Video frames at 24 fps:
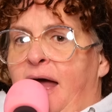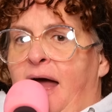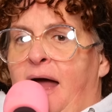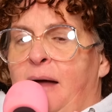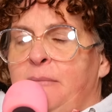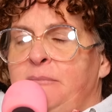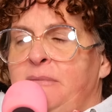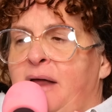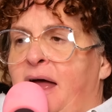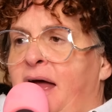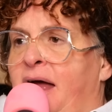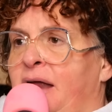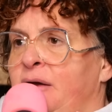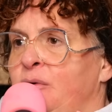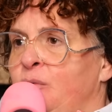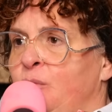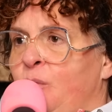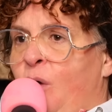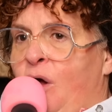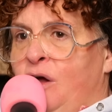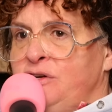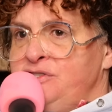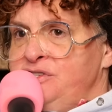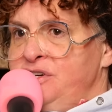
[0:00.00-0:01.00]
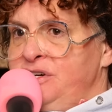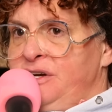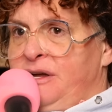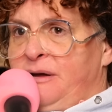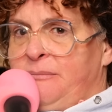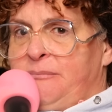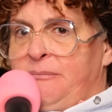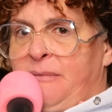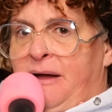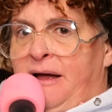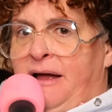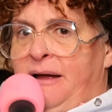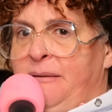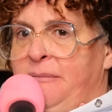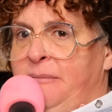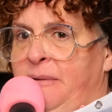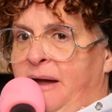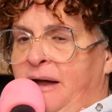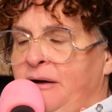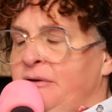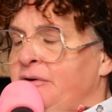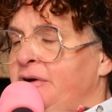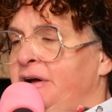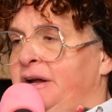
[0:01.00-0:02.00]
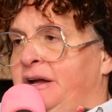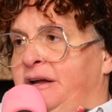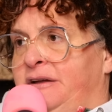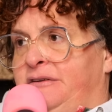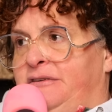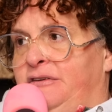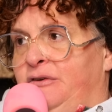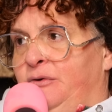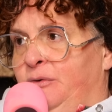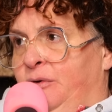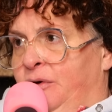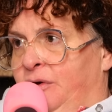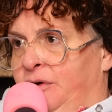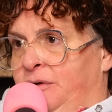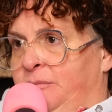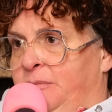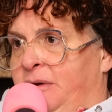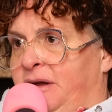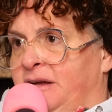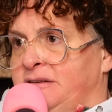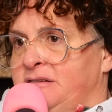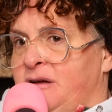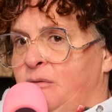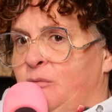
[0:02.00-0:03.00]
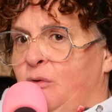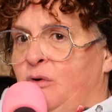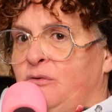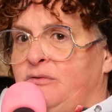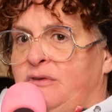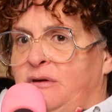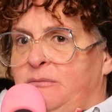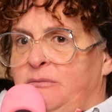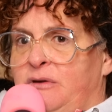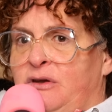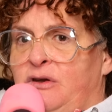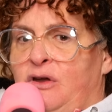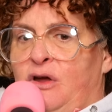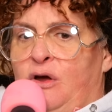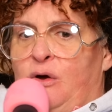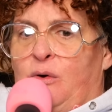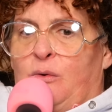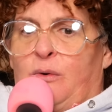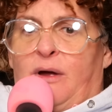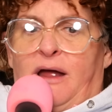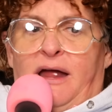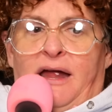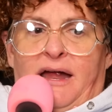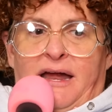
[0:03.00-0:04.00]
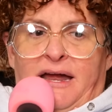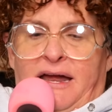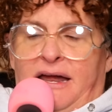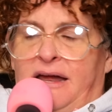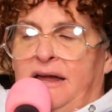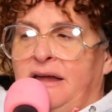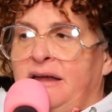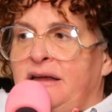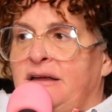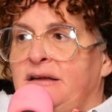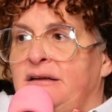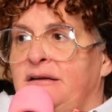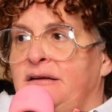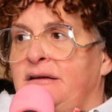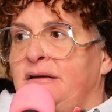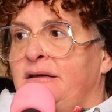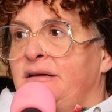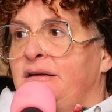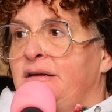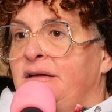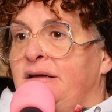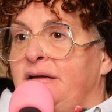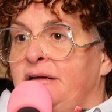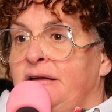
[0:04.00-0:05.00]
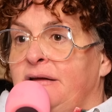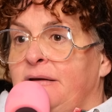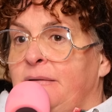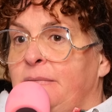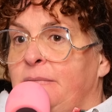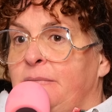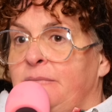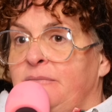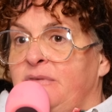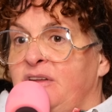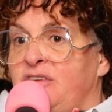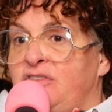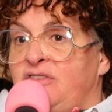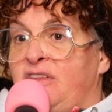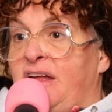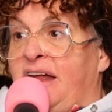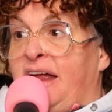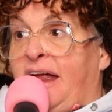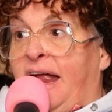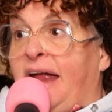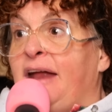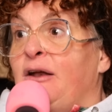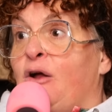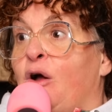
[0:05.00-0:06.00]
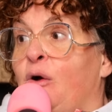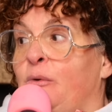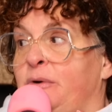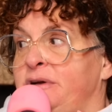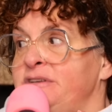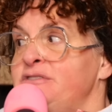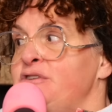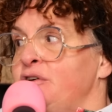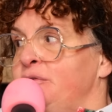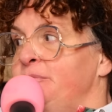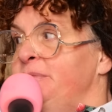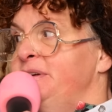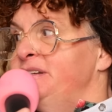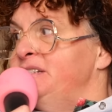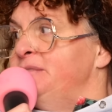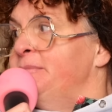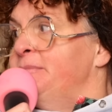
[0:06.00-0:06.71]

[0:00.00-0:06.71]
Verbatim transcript: I'm not washing up my area too good because I want them to know, hey, this thing ain't always going to be